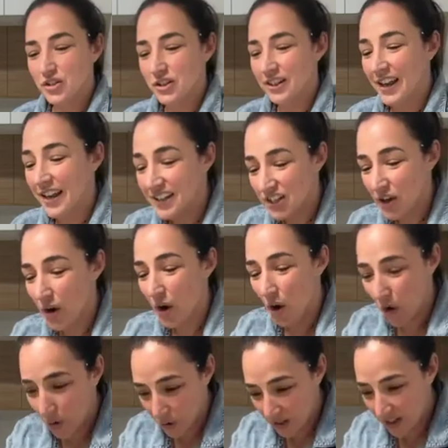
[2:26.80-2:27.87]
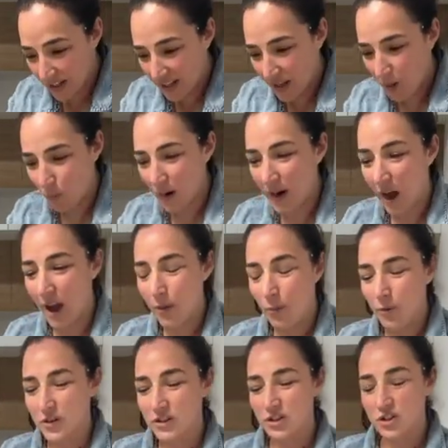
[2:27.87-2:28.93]
I do later on when I
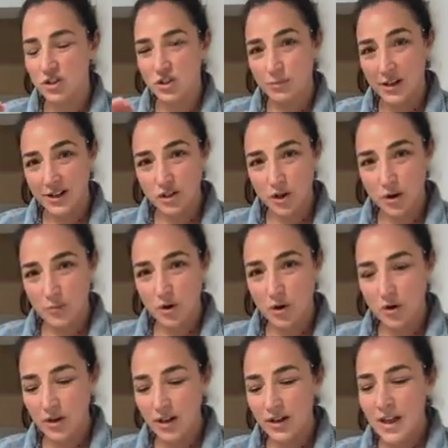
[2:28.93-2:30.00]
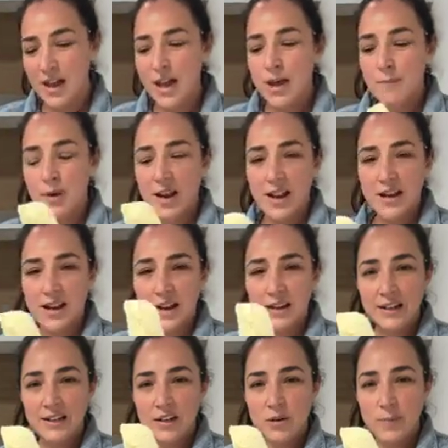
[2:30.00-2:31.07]
want to do my top coat, but I need
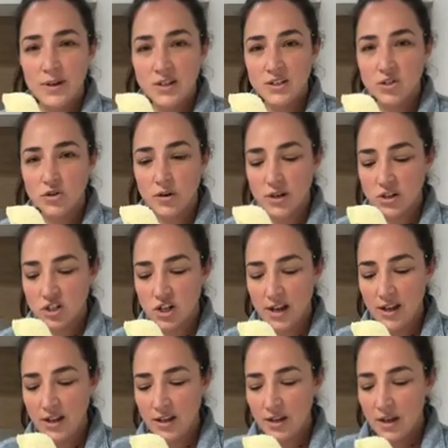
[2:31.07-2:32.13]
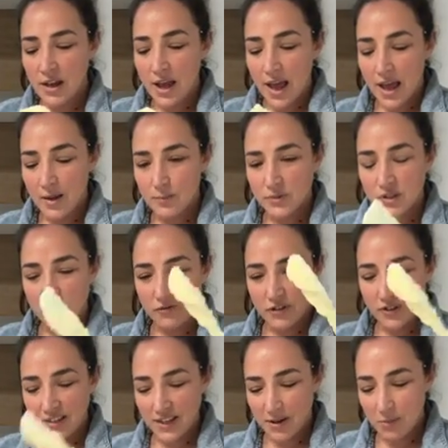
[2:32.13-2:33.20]
a little bit of structure. So
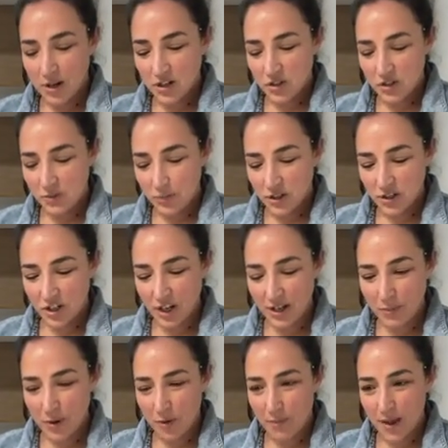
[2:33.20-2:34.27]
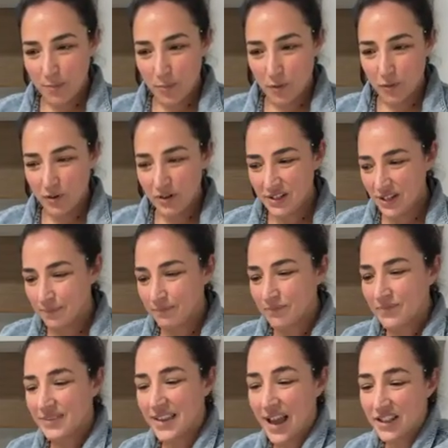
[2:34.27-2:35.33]
first thing I'm gonna do is put a dollop on my board.
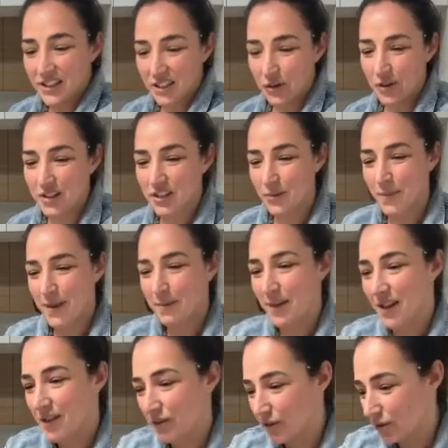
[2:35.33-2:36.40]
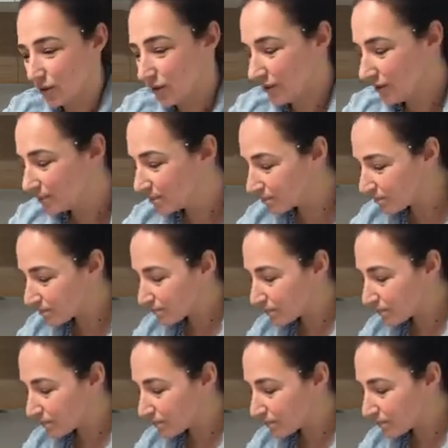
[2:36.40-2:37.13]
That's going to be my glue.